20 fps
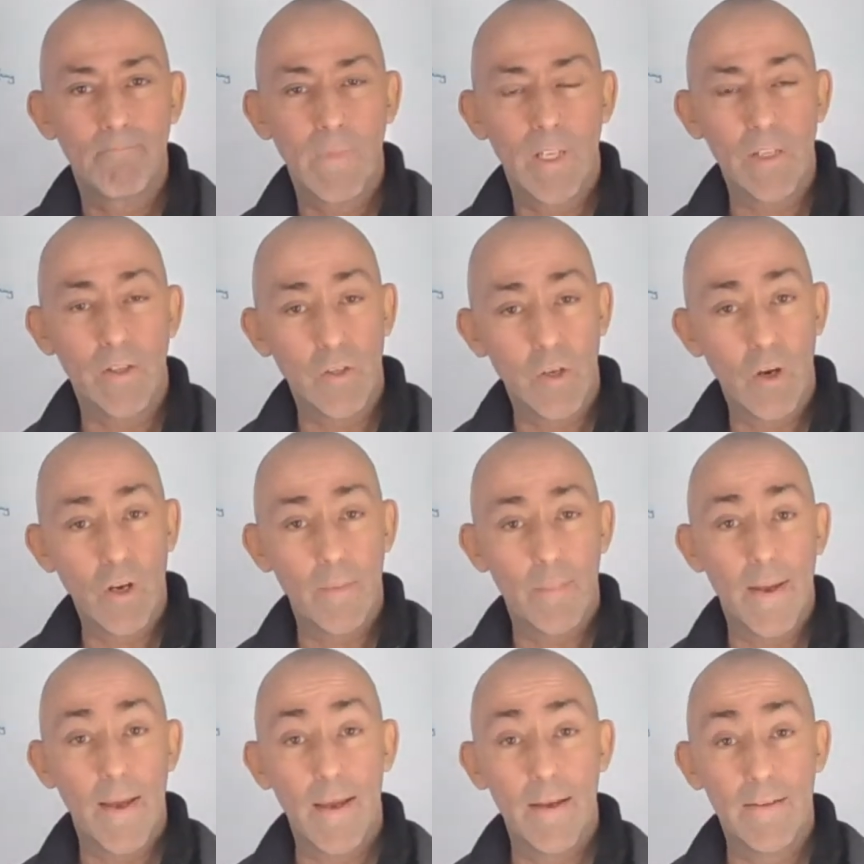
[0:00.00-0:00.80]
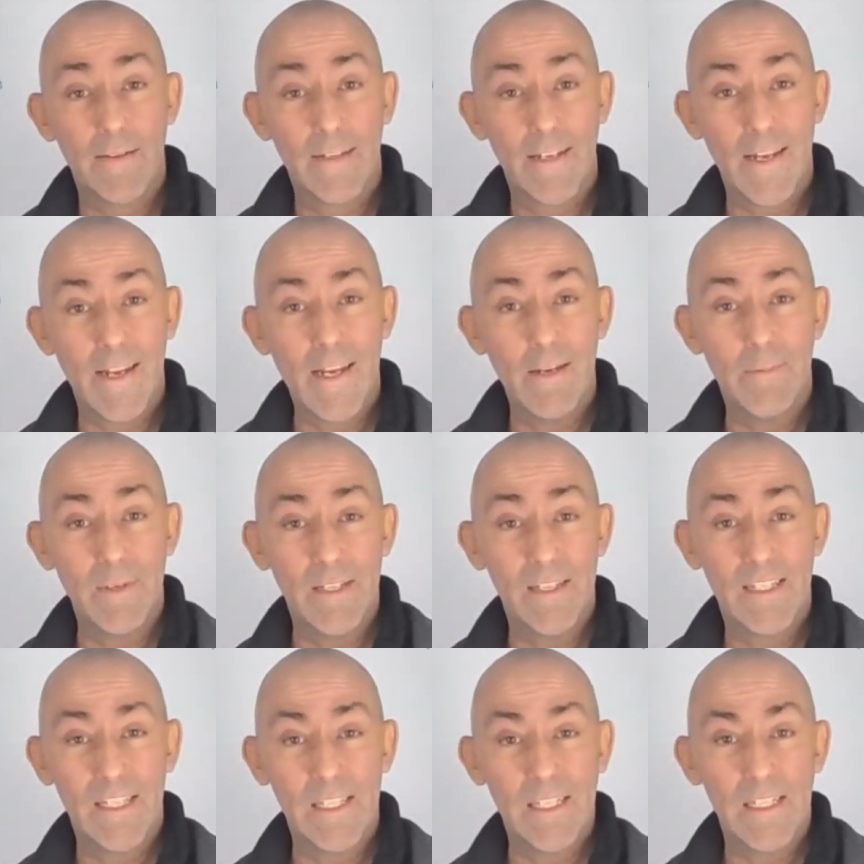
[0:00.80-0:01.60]
is talk about
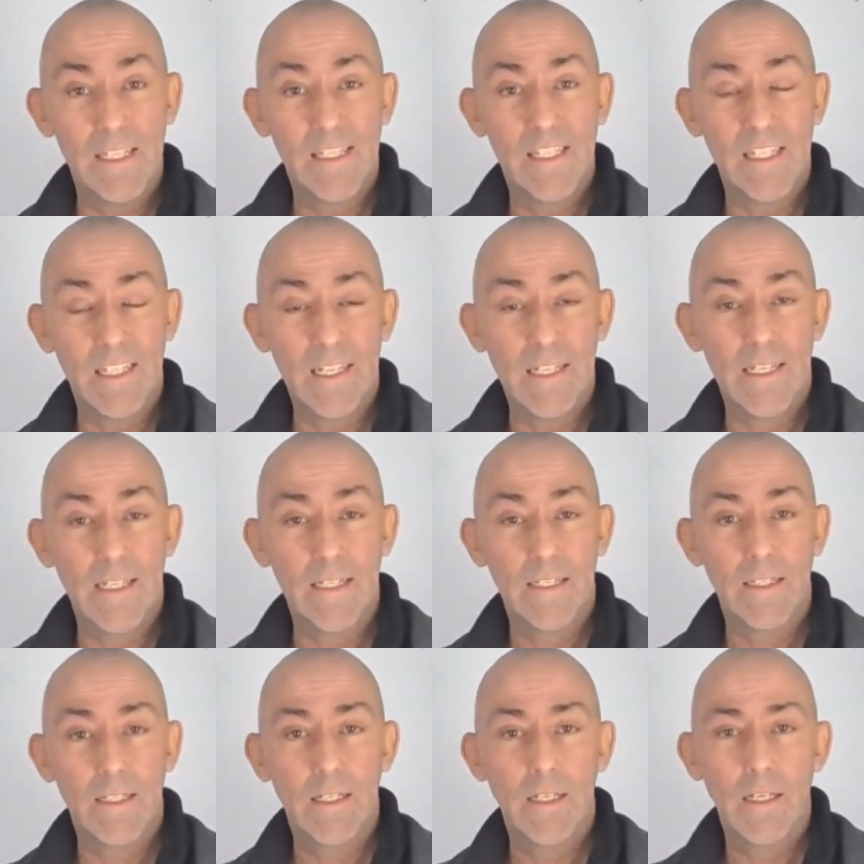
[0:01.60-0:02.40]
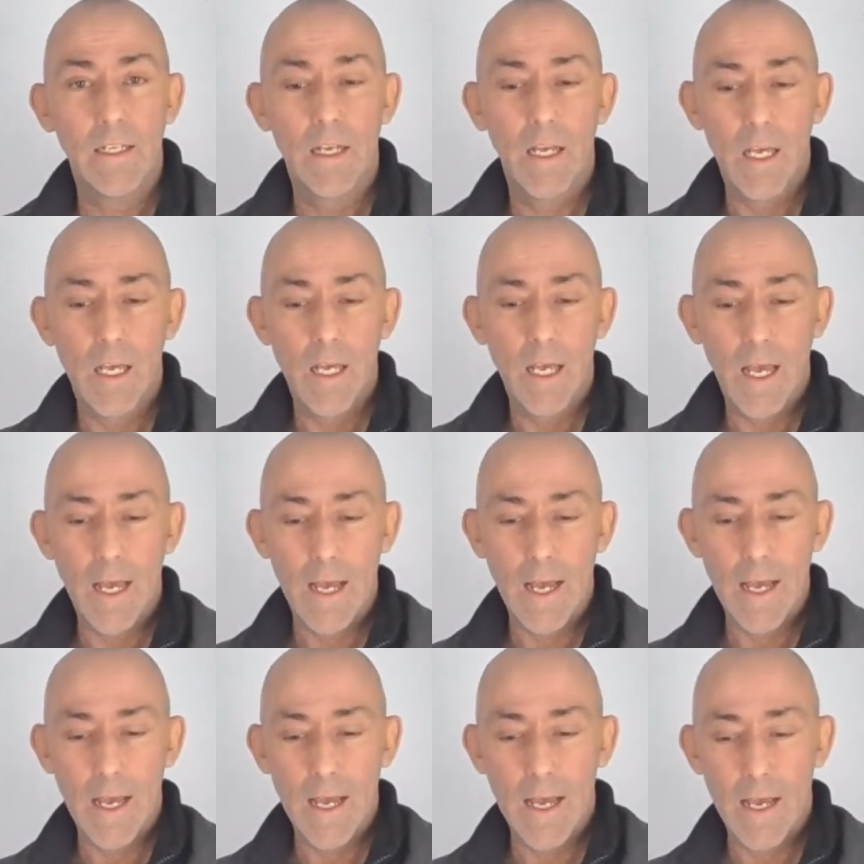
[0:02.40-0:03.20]
ABC state
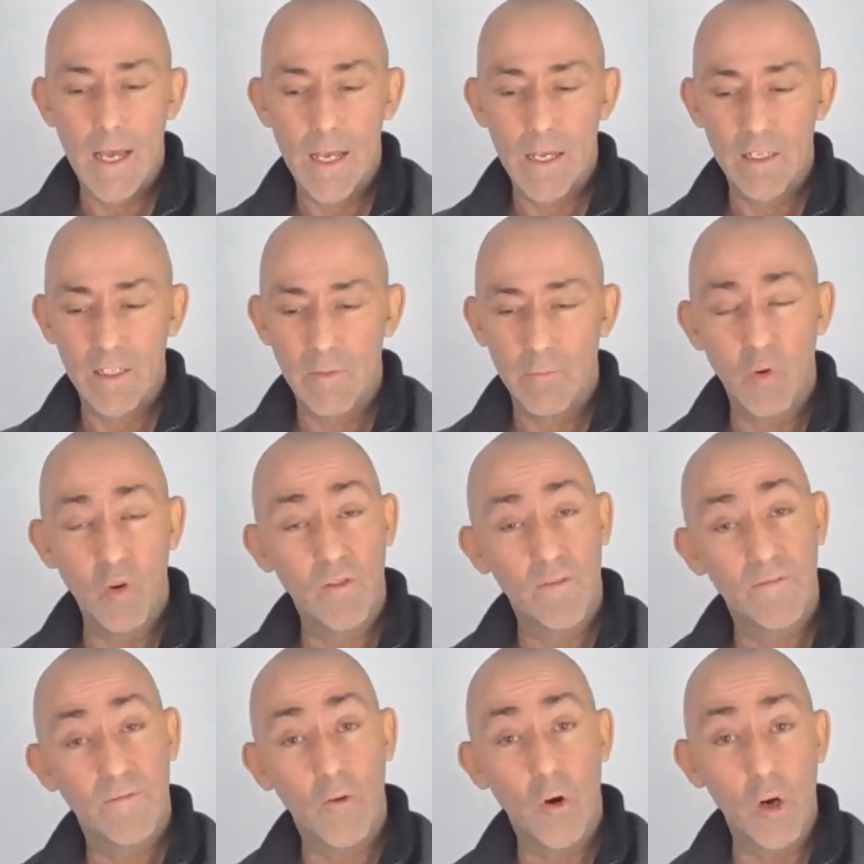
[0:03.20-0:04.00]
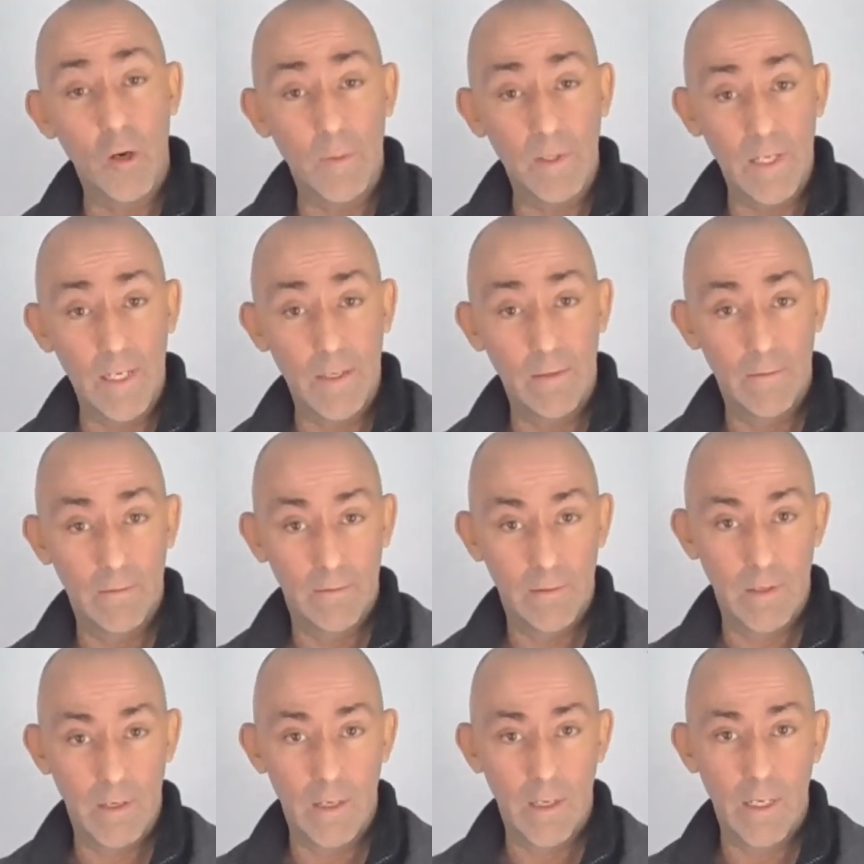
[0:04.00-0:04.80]
more formally.
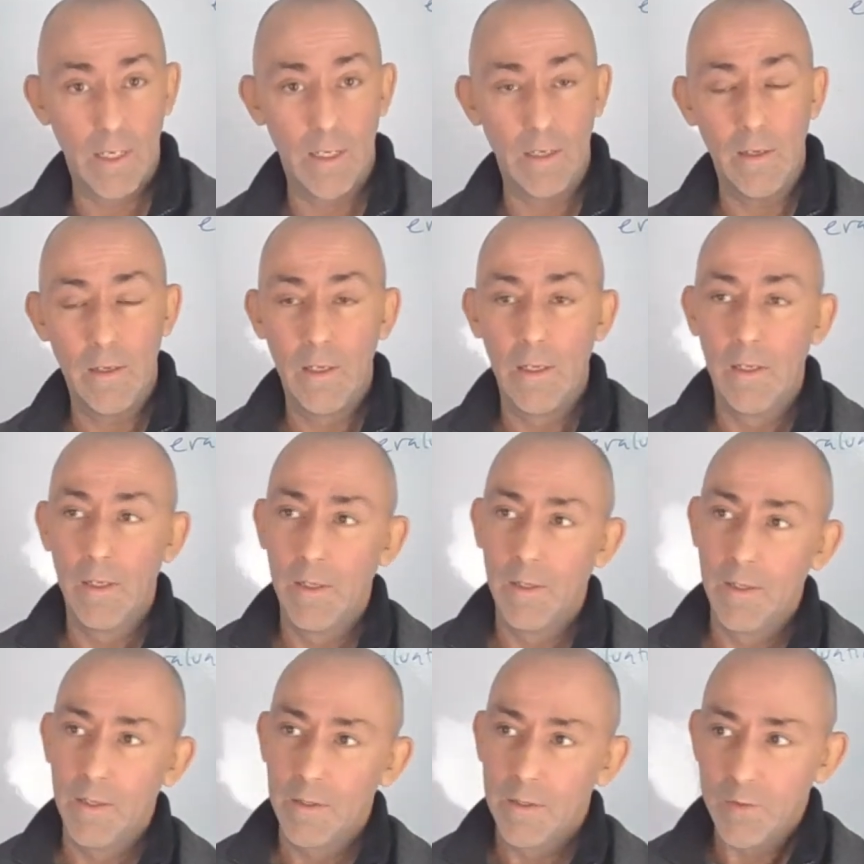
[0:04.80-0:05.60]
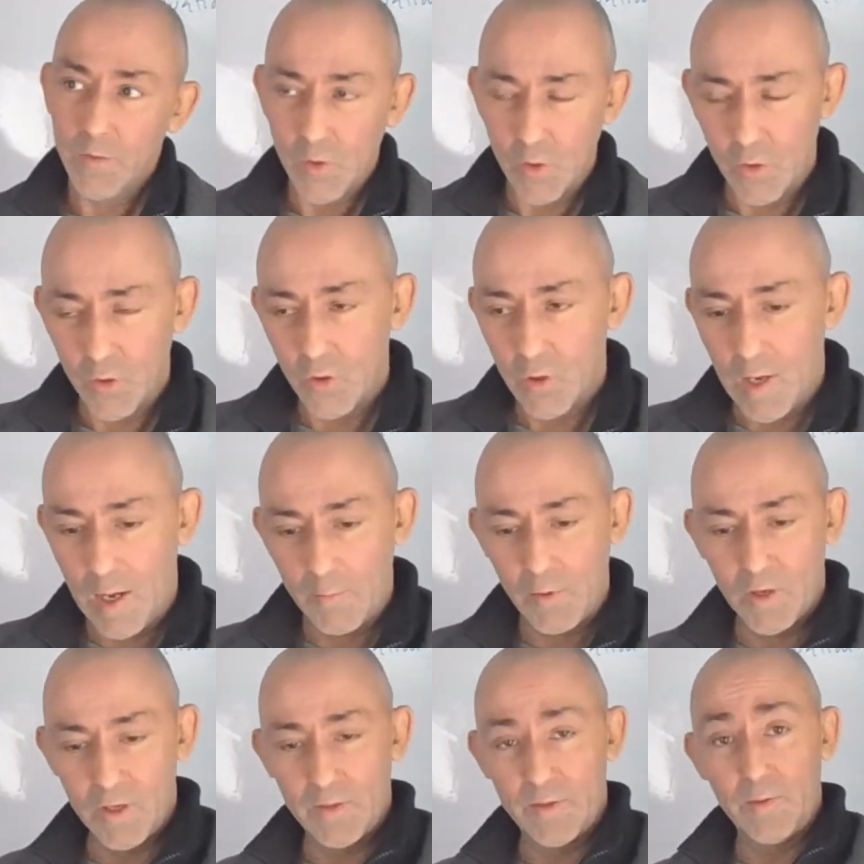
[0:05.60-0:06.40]
Okay, so I'm
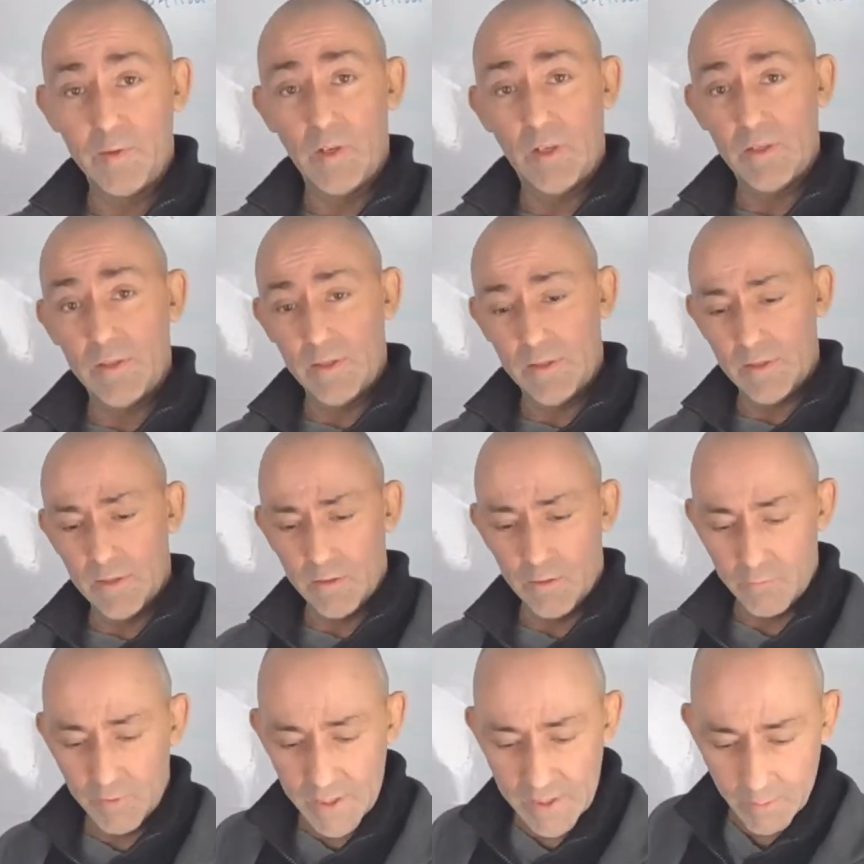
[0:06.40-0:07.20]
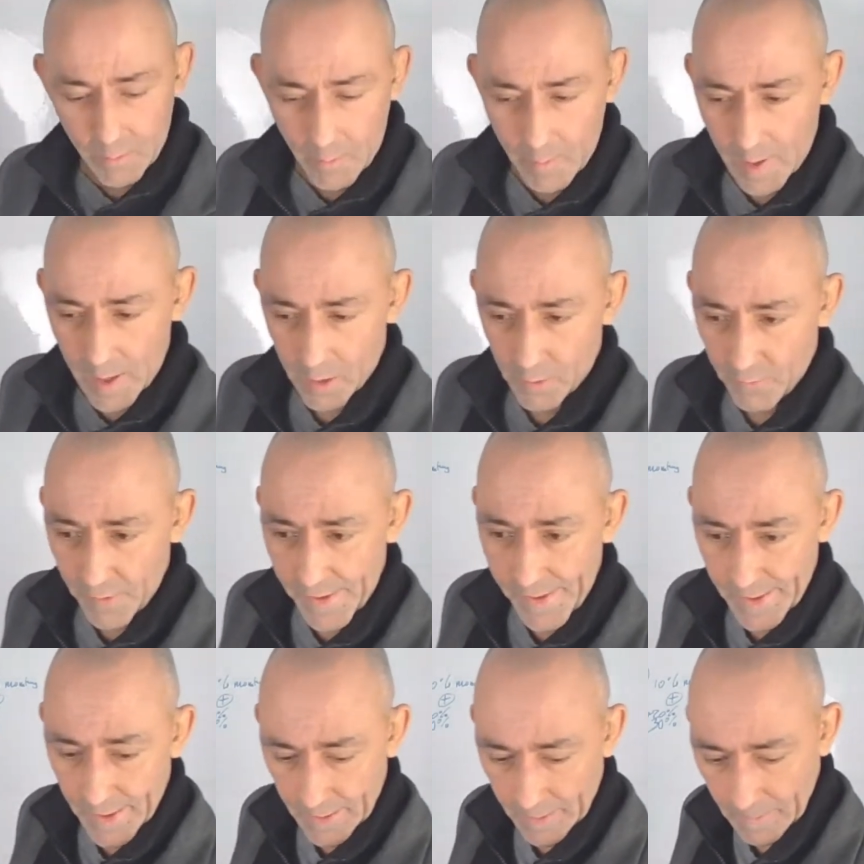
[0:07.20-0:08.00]
going to do a reasonable amount of
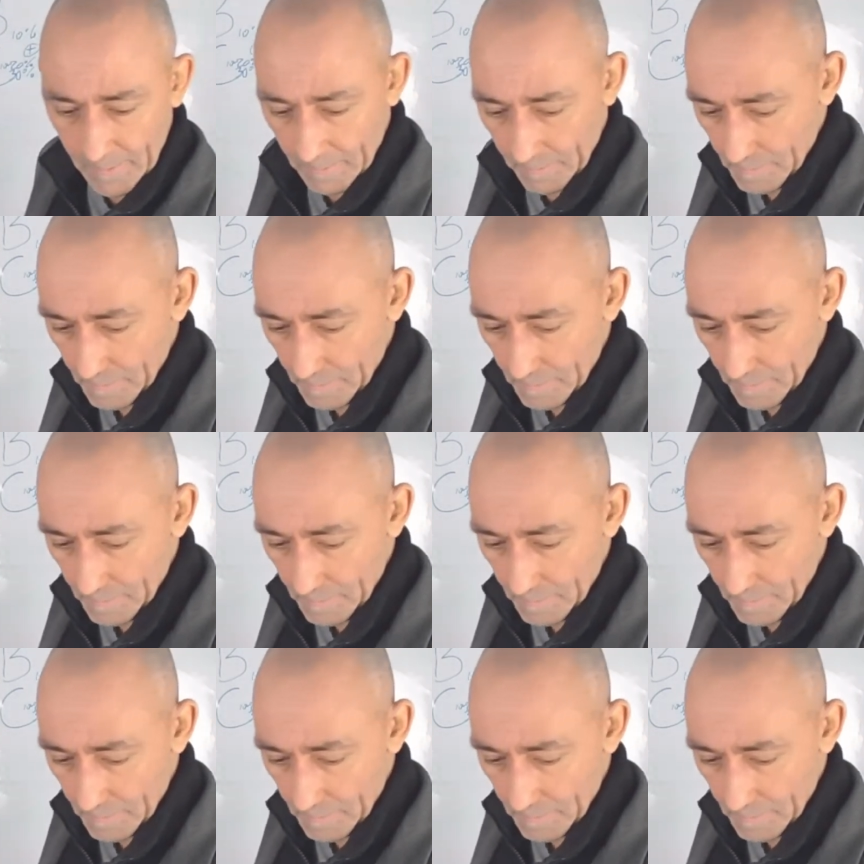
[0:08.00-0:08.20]
reading,